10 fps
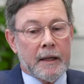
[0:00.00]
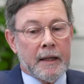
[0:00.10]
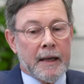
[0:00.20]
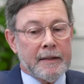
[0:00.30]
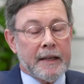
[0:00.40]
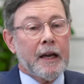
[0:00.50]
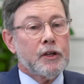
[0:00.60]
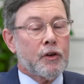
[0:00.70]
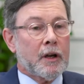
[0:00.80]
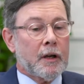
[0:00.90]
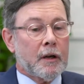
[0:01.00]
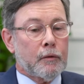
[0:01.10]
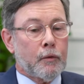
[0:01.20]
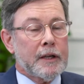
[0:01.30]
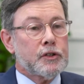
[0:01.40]
And the age
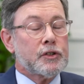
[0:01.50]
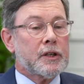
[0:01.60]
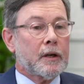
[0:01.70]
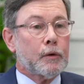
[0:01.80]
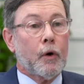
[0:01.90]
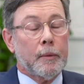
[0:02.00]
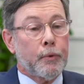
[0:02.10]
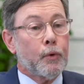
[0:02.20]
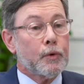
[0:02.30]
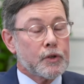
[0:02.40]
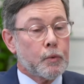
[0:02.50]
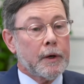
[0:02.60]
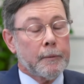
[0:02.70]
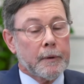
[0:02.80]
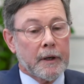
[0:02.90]
range is quite broad as
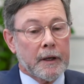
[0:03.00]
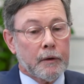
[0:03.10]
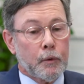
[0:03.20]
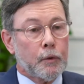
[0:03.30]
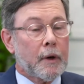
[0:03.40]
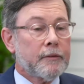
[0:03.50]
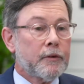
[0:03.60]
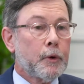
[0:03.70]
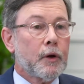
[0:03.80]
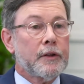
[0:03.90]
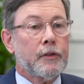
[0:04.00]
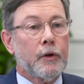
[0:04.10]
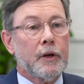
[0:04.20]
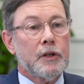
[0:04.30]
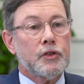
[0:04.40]
well, all the way from early
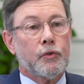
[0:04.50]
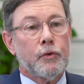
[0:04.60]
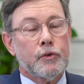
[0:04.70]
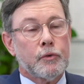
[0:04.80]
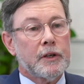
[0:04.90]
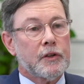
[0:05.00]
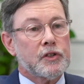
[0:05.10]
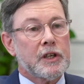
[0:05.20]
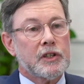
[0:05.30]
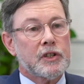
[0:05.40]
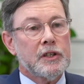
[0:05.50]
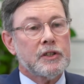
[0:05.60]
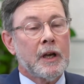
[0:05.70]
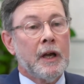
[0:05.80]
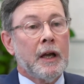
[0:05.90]
30s through to into the
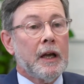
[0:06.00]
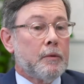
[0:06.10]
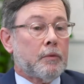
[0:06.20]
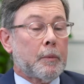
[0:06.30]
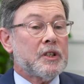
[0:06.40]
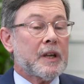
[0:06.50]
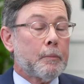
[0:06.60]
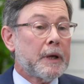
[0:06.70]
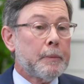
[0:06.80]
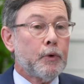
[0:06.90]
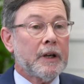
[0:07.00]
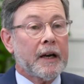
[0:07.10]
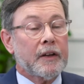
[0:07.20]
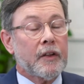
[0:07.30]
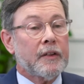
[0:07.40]
60s, and probably some people
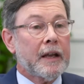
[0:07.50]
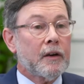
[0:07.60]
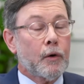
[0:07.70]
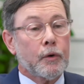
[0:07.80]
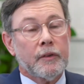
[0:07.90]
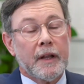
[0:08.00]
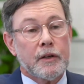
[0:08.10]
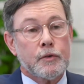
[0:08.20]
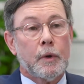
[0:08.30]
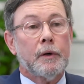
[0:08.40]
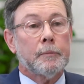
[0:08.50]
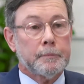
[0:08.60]
younger than that and older than that as well.